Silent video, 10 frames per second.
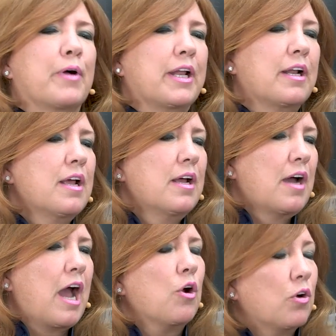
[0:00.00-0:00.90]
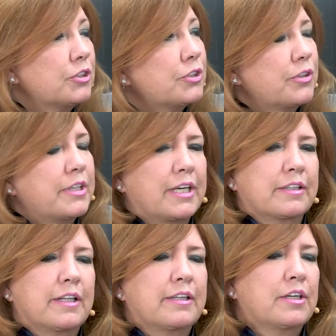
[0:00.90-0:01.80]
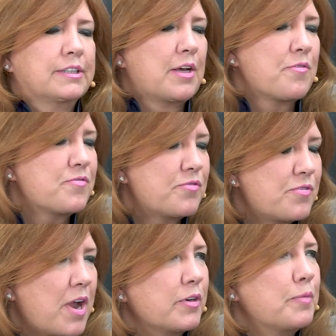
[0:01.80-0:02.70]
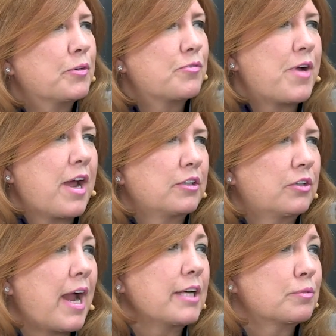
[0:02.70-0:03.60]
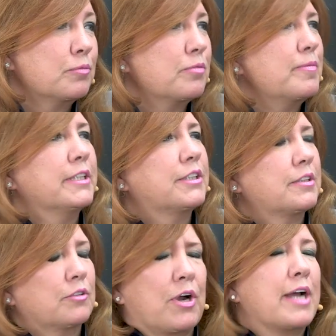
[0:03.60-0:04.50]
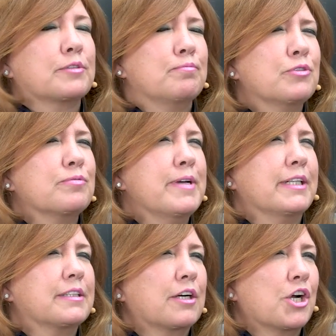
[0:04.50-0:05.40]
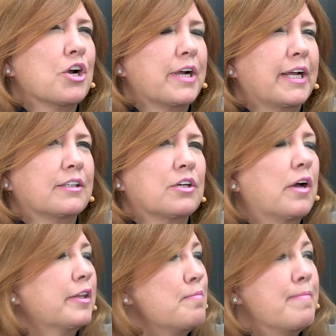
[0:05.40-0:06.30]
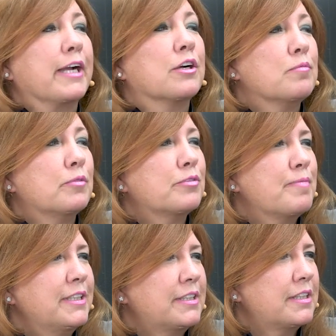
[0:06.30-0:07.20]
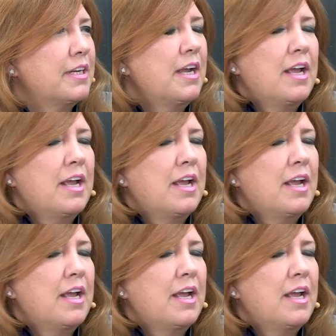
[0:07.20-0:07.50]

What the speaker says: but I also think that there's a very profound grass movement occurring called the maker movement,